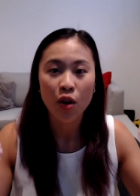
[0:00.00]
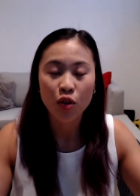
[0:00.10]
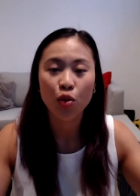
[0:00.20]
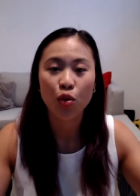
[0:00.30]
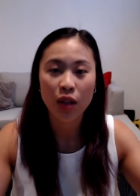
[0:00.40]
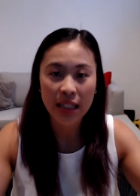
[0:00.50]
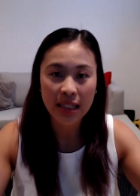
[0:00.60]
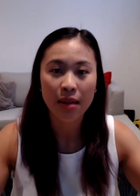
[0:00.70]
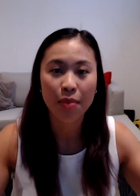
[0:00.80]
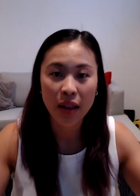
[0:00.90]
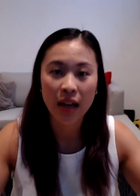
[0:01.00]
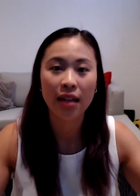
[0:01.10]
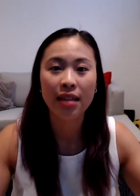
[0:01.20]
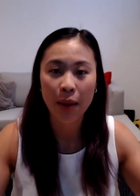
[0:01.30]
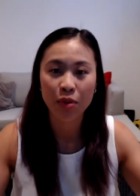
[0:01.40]
to the
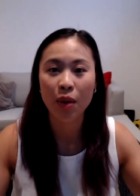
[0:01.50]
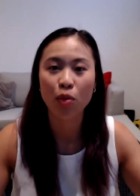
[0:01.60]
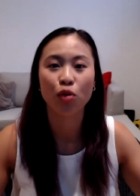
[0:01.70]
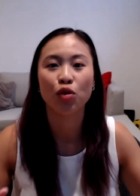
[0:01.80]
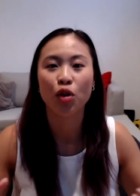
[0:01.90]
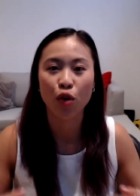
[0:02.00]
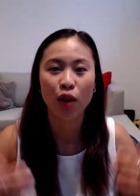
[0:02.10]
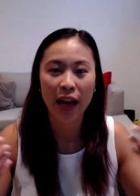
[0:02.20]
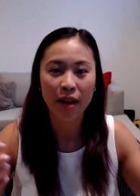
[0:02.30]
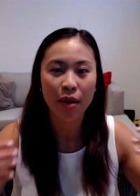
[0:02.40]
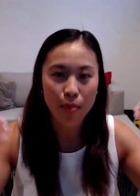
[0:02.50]
similar types of people, so if you're like